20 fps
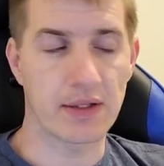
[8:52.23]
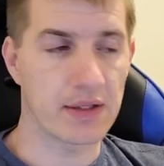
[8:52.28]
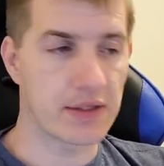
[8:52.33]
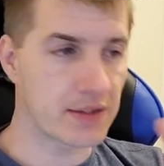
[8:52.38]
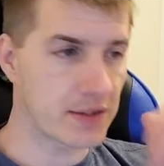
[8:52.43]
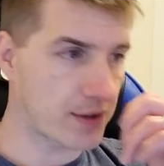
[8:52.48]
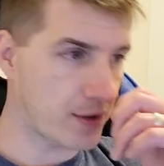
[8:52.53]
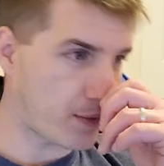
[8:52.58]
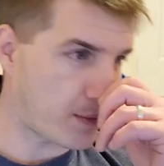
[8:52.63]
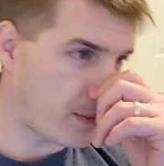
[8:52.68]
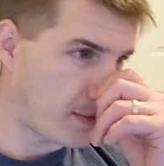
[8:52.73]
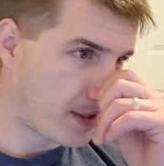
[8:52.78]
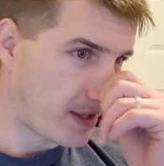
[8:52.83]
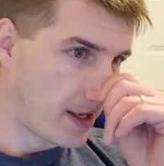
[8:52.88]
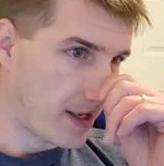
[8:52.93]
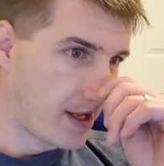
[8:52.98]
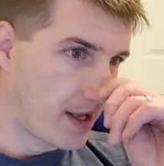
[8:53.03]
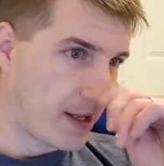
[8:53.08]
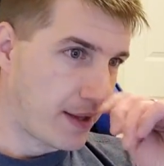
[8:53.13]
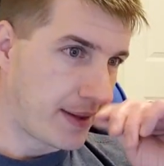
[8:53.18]
So
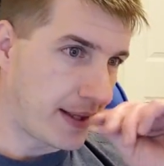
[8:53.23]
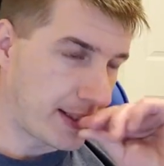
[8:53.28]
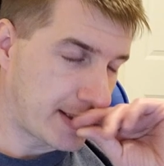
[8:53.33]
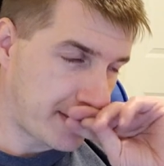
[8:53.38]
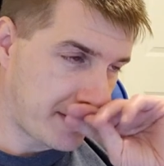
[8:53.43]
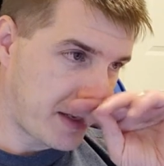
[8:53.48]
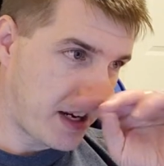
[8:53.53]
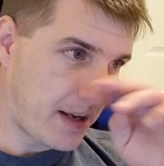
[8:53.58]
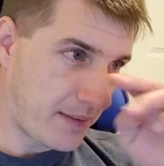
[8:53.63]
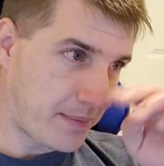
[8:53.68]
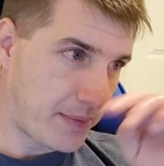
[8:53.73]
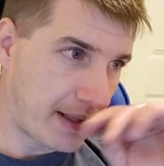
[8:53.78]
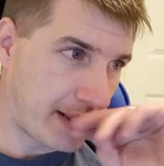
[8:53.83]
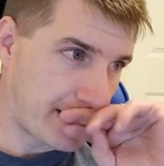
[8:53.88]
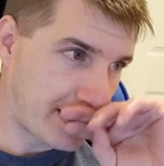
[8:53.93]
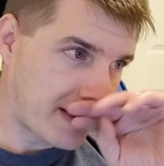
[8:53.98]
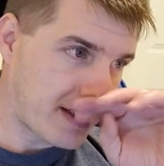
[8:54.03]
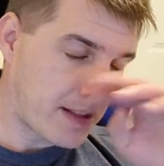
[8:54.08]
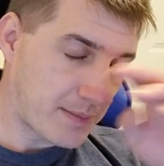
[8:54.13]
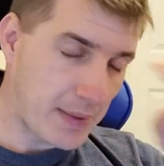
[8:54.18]
that's something I've
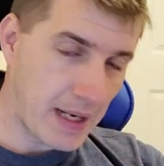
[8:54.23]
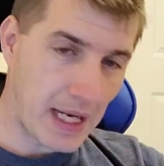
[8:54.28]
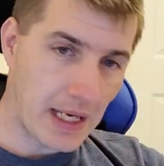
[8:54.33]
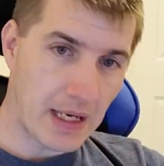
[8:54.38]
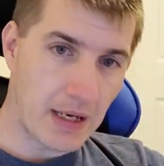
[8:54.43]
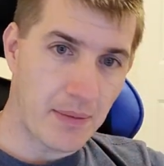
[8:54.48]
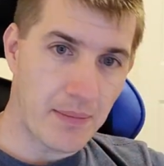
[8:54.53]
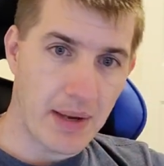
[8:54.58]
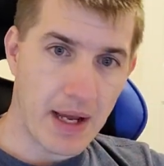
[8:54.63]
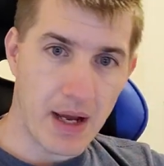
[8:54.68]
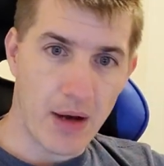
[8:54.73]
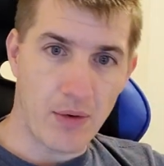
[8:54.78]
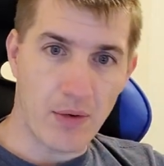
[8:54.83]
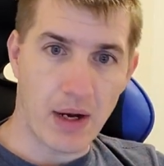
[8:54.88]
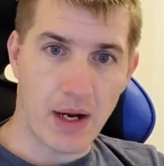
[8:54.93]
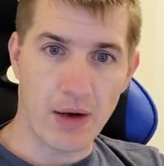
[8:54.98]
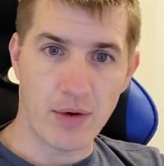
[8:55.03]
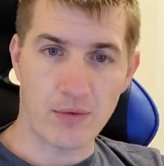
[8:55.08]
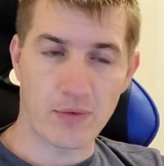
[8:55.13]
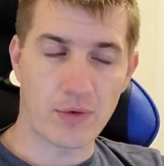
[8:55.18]
been debating about.
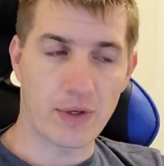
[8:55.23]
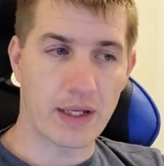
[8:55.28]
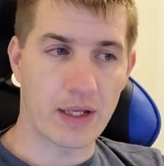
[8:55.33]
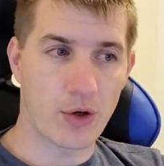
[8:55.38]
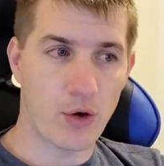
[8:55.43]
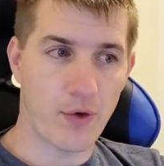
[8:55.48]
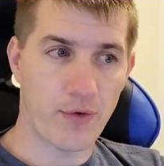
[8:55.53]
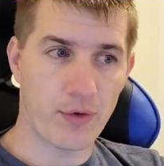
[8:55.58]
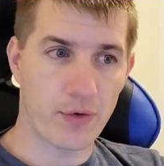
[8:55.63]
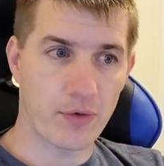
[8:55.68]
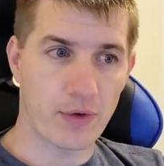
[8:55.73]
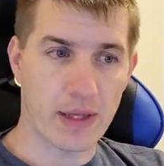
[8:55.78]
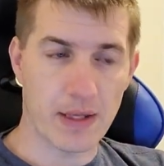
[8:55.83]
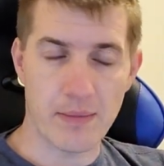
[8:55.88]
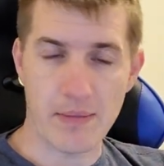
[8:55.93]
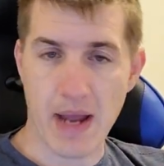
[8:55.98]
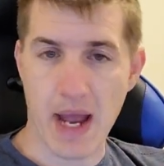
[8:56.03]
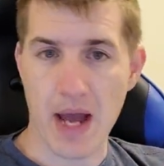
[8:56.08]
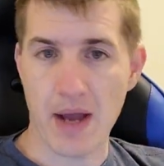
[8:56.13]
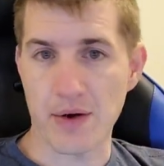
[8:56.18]
I don't really know if it really
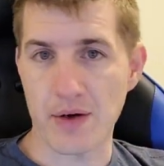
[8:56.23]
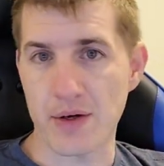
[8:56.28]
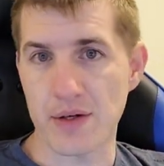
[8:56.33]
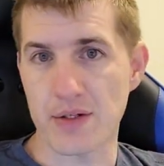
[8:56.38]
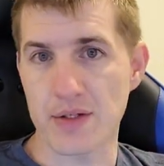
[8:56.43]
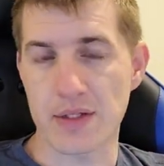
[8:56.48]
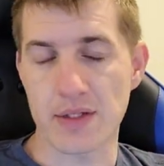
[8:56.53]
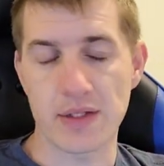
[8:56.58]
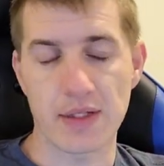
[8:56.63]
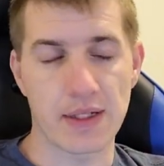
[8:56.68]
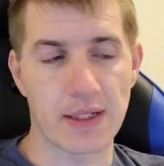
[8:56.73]
matters.